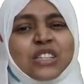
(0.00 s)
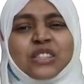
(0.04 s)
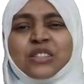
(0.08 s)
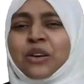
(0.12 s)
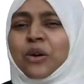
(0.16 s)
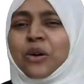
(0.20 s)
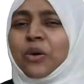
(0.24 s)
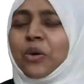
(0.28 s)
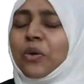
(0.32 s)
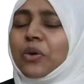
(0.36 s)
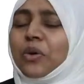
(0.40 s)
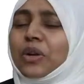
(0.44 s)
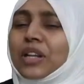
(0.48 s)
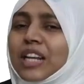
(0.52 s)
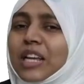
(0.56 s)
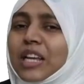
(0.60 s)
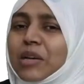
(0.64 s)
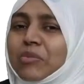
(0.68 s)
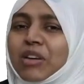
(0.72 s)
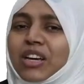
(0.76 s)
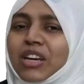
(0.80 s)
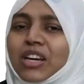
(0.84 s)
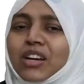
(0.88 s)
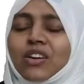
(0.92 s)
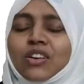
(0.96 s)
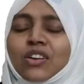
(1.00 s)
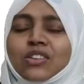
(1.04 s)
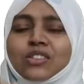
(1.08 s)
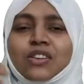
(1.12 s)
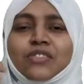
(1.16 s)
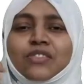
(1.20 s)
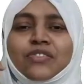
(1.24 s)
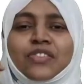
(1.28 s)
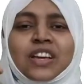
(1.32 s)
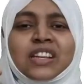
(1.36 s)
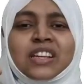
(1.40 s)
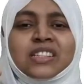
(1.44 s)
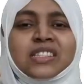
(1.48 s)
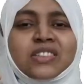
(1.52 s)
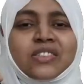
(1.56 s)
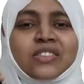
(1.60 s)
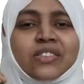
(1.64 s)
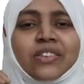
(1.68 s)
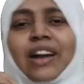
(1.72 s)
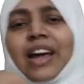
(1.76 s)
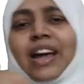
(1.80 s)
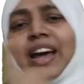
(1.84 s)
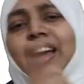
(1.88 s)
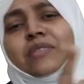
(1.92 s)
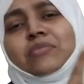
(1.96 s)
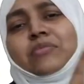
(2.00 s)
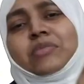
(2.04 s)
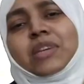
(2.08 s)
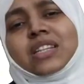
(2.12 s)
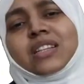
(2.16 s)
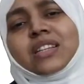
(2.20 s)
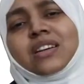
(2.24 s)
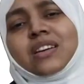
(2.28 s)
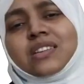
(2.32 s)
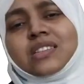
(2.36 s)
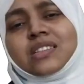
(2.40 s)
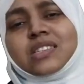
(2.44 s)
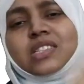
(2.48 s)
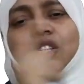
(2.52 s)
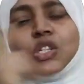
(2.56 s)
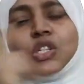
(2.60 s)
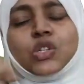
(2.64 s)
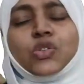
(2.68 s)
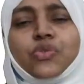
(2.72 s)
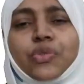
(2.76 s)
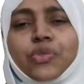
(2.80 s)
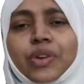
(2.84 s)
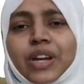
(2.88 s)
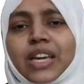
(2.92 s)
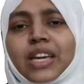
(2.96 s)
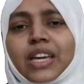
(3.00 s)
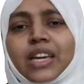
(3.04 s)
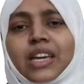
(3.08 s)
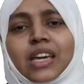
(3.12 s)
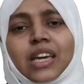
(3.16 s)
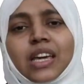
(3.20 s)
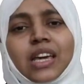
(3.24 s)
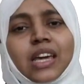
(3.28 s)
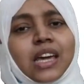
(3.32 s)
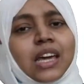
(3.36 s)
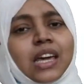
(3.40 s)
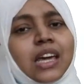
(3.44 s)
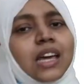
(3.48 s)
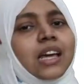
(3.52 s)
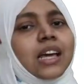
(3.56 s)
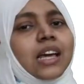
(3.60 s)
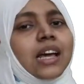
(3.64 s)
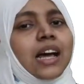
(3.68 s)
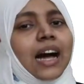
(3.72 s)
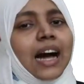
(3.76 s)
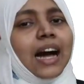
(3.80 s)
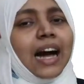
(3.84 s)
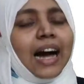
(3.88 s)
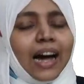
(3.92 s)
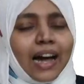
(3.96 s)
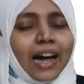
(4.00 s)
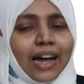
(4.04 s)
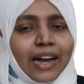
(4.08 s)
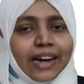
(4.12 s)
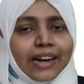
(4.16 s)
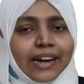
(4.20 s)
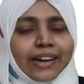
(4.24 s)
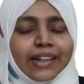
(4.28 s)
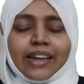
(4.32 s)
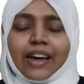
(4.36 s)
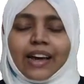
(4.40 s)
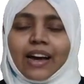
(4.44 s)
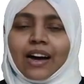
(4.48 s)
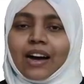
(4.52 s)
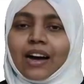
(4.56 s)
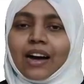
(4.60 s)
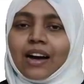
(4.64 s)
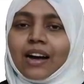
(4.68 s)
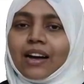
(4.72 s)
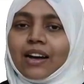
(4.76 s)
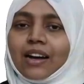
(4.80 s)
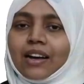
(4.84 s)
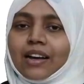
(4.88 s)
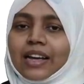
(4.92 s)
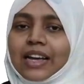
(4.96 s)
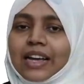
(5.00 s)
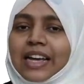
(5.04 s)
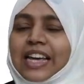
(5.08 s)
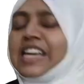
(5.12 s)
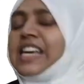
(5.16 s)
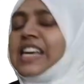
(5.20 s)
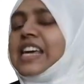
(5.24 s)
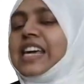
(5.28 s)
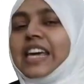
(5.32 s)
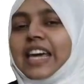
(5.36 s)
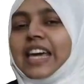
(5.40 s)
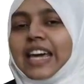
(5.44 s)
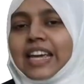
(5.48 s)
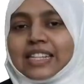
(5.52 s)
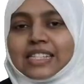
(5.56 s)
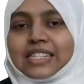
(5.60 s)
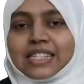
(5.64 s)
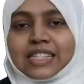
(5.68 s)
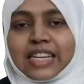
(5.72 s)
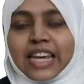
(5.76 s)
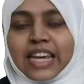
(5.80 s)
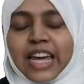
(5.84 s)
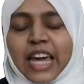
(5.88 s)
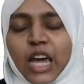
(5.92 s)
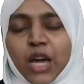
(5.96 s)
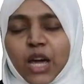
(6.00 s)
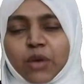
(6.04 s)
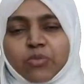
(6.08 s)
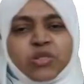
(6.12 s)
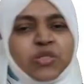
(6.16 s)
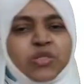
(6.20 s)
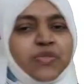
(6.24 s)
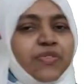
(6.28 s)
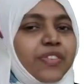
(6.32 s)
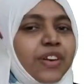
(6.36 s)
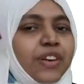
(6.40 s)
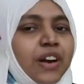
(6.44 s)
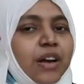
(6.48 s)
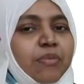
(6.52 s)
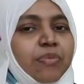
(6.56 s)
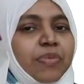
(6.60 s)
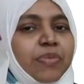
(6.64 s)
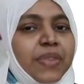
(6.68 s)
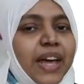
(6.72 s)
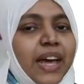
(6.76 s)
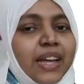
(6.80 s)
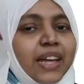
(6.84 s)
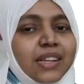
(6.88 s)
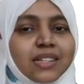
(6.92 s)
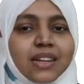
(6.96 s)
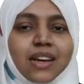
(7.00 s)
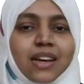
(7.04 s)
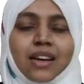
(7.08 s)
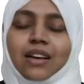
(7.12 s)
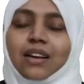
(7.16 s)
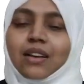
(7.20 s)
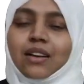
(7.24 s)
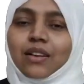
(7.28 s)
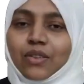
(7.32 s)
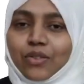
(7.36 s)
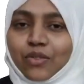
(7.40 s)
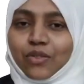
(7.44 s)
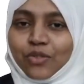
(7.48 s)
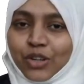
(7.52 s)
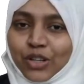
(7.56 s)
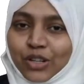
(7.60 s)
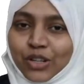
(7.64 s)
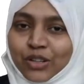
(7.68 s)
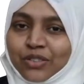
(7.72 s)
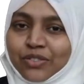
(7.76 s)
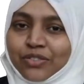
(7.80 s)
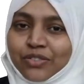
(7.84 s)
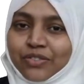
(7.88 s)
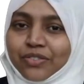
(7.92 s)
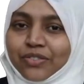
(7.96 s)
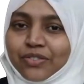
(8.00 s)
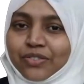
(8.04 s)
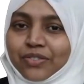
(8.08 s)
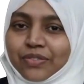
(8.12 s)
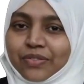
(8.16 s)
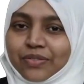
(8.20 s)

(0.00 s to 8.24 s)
So only because of his grandmother's tricky idea, he escaped from that wolf.